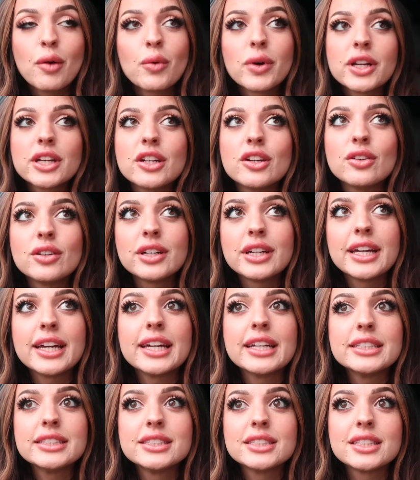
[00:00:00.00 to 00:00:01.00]
I want to go
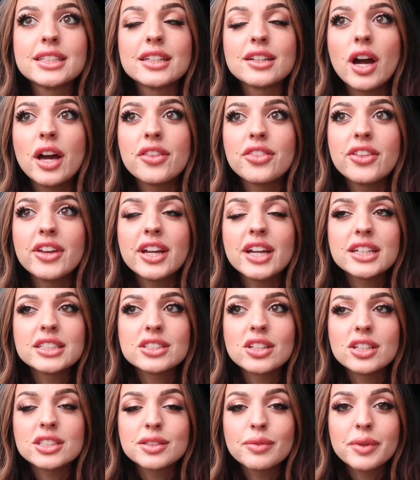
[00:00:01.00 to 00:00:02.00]
get, I think I
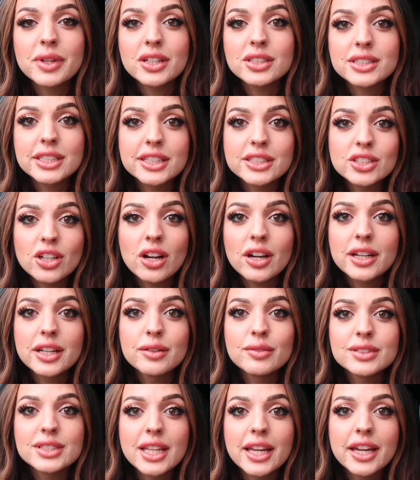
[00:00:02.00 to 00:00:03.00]
saw something on TikTok and
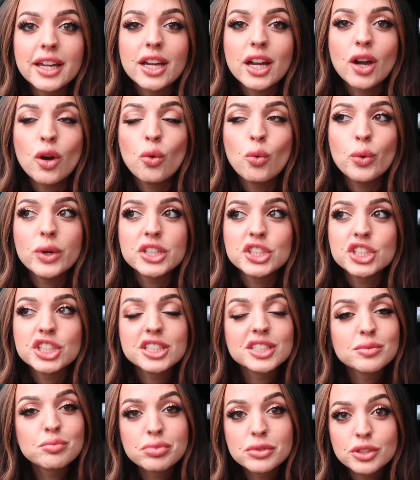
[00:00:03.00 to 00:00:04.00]
it was like
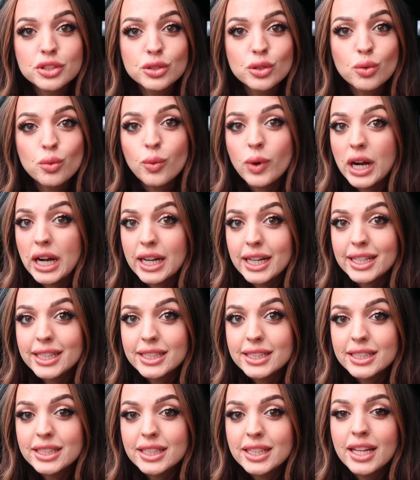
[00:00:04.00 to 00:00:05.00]
witches brew
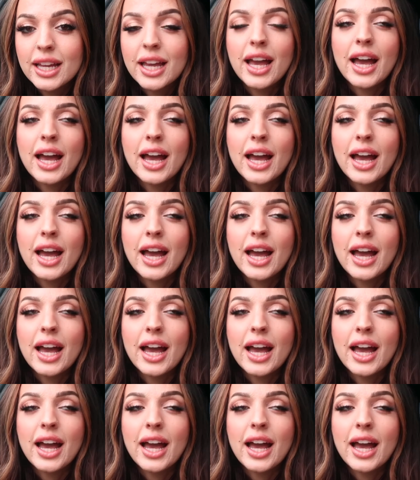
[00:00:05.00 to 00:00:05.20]
wine.